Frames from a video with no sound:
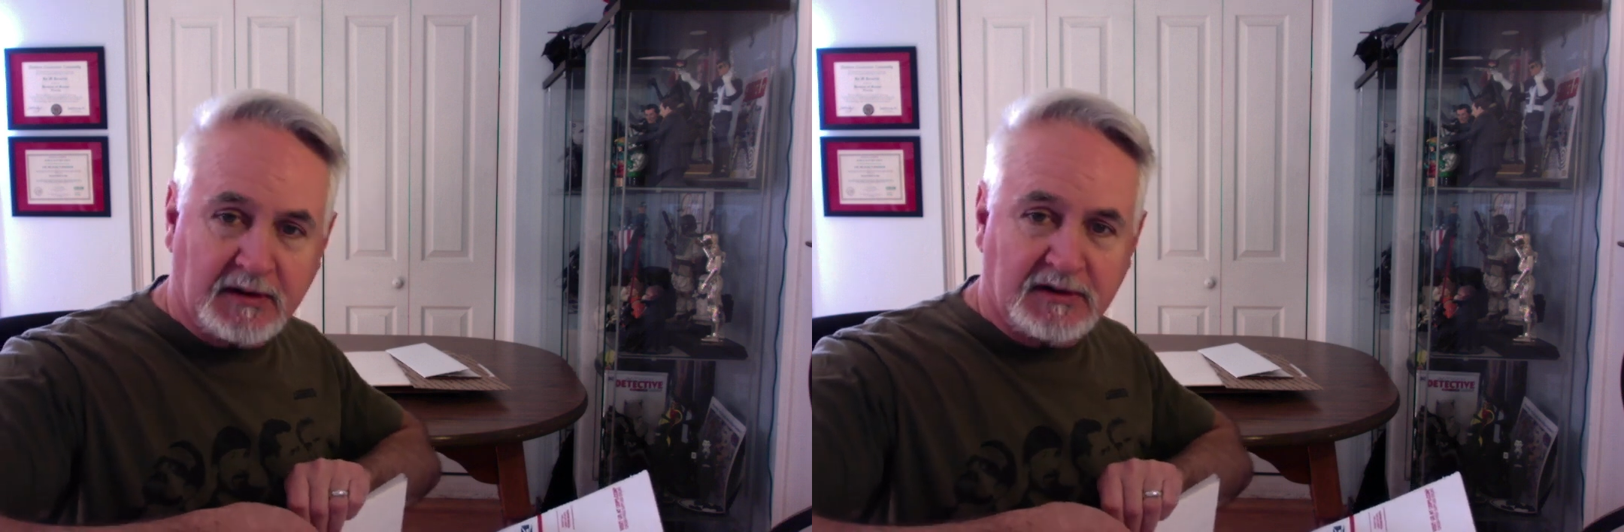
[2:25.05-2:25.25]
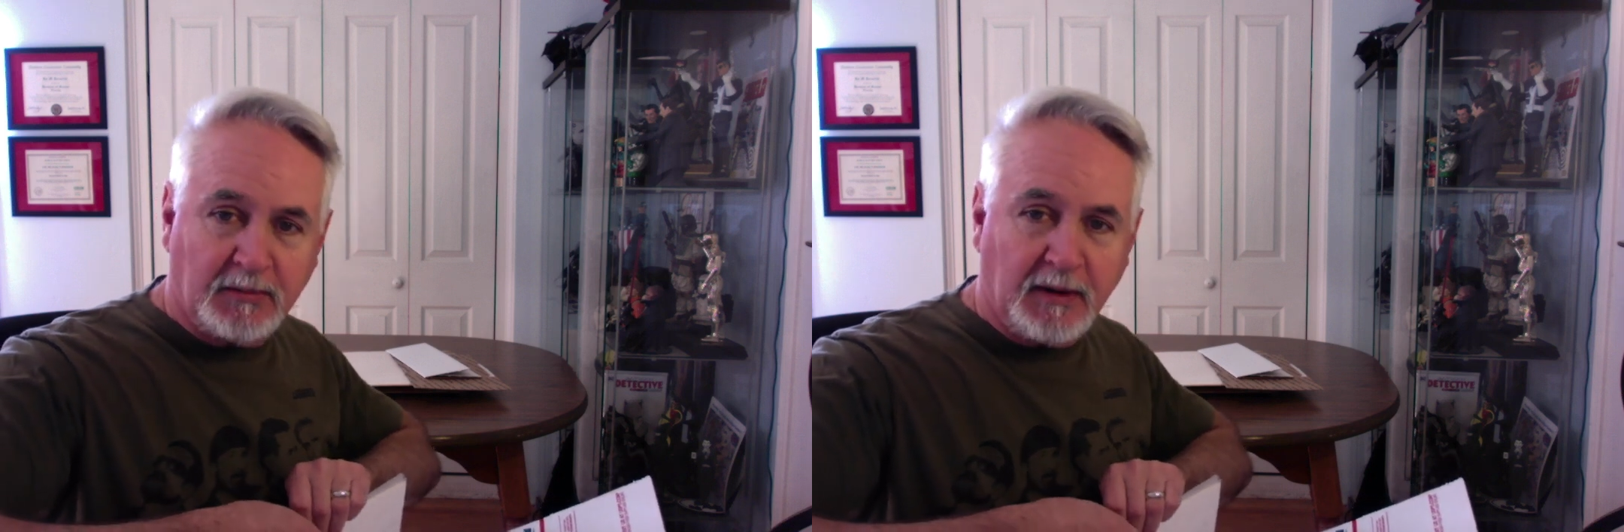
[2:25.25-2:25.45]

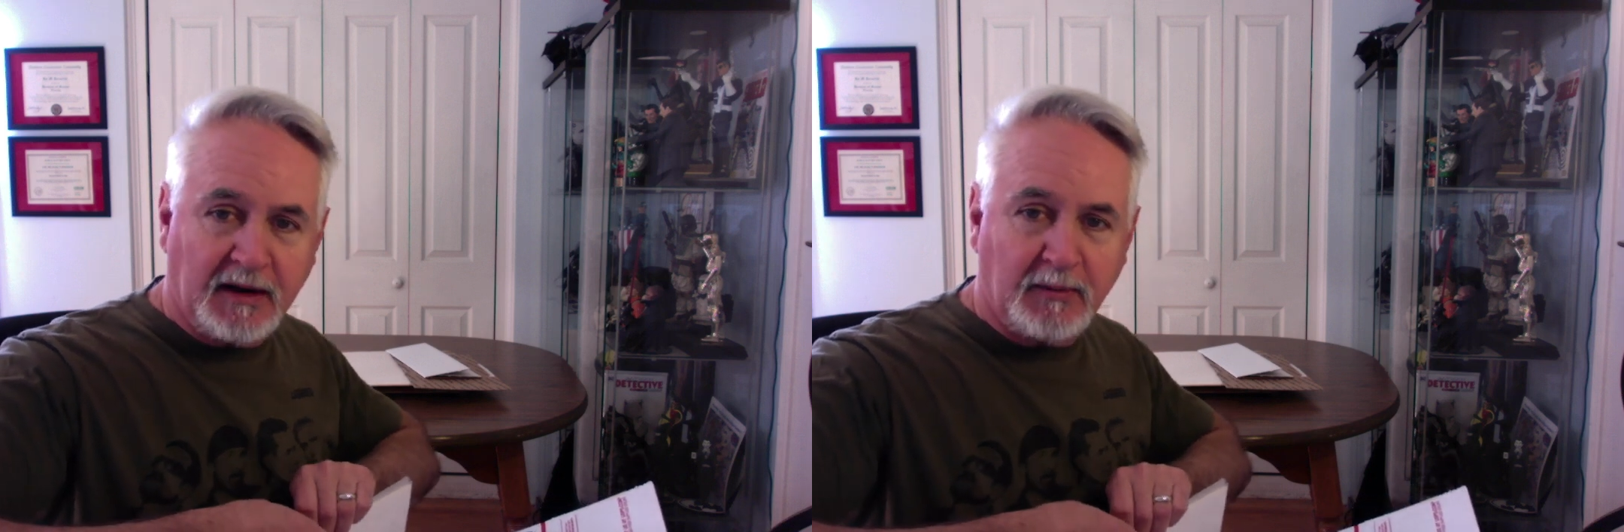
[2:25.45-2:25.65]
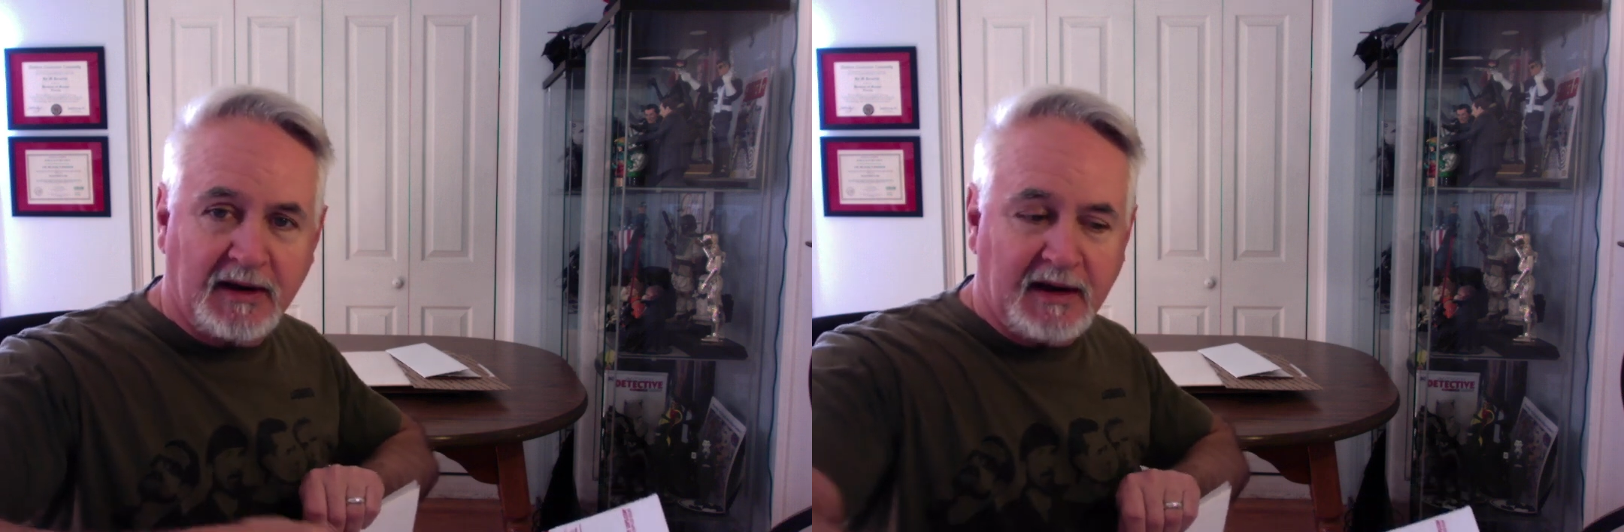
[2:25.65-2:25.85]
so by
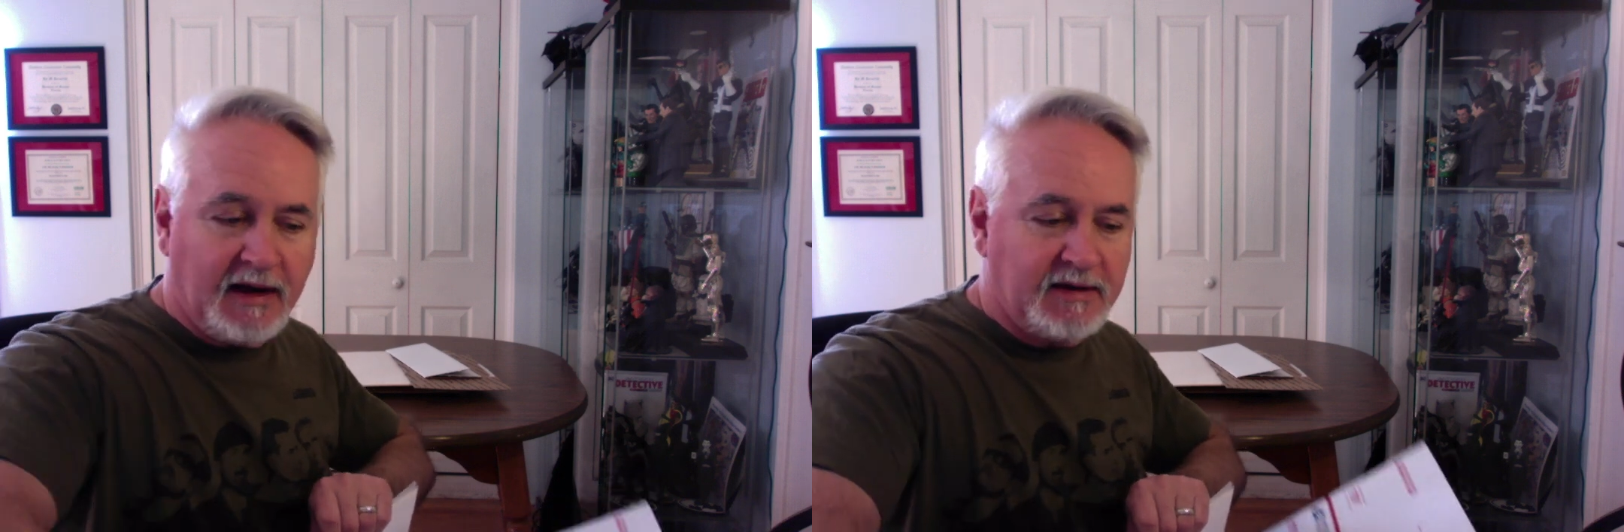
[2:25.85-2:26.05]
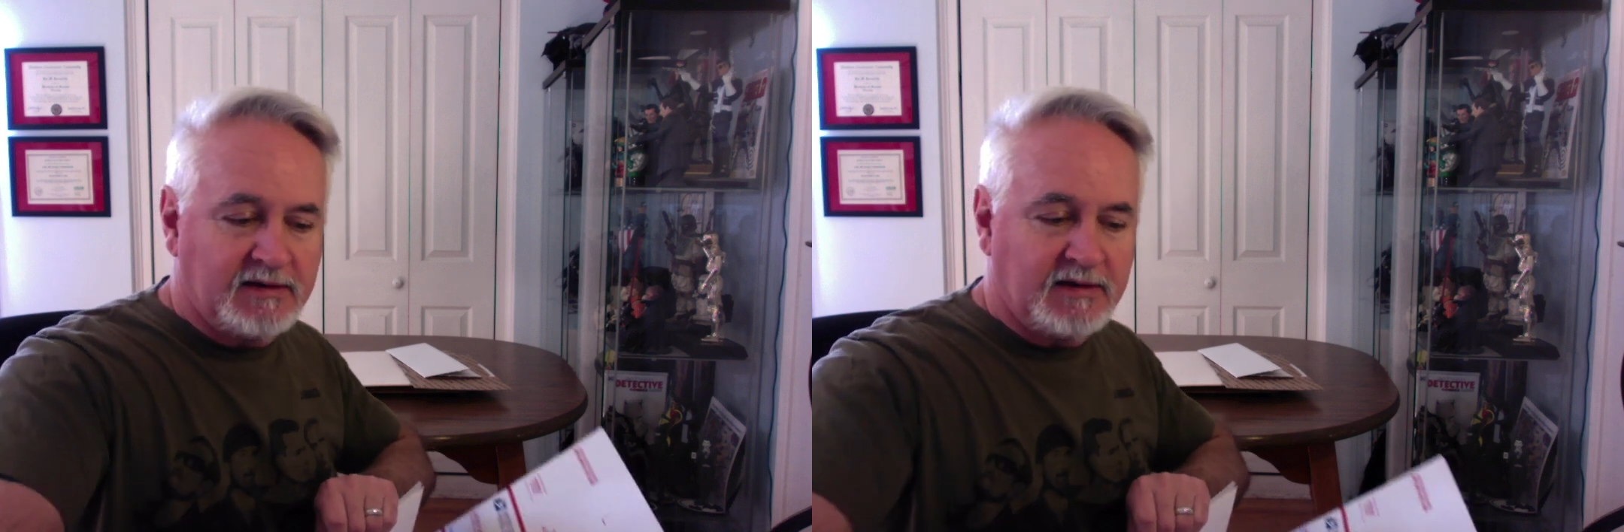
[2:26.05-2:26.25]
the way,
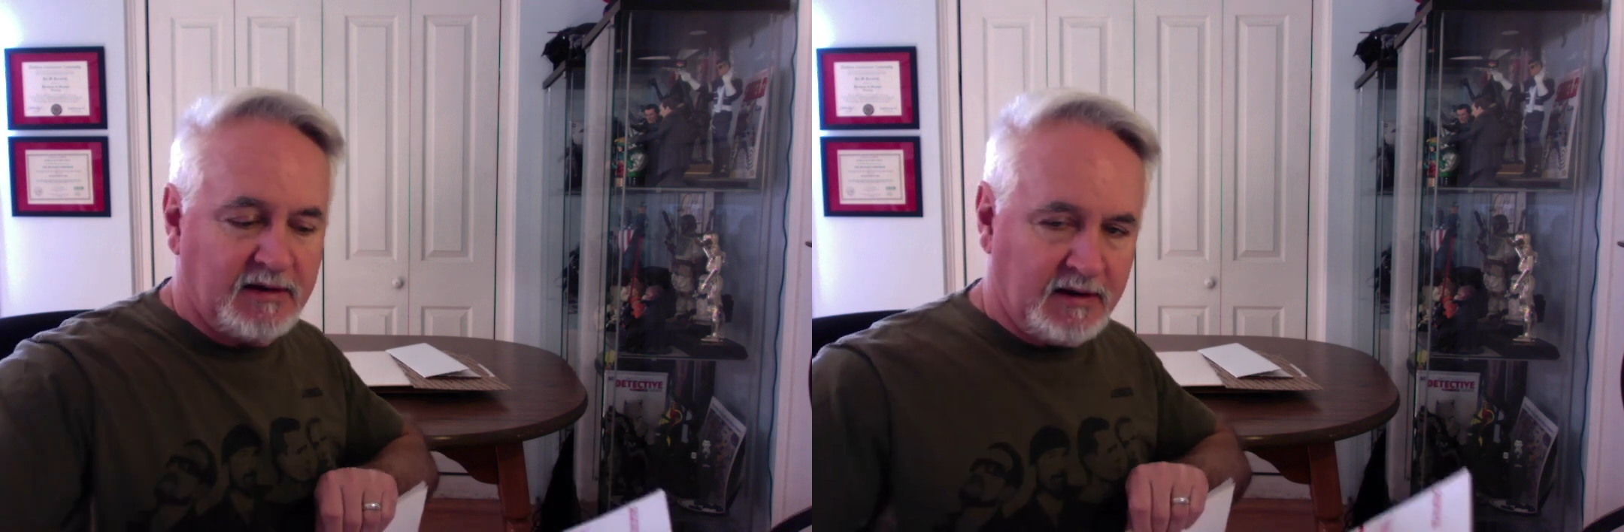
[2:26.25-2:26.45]
guys,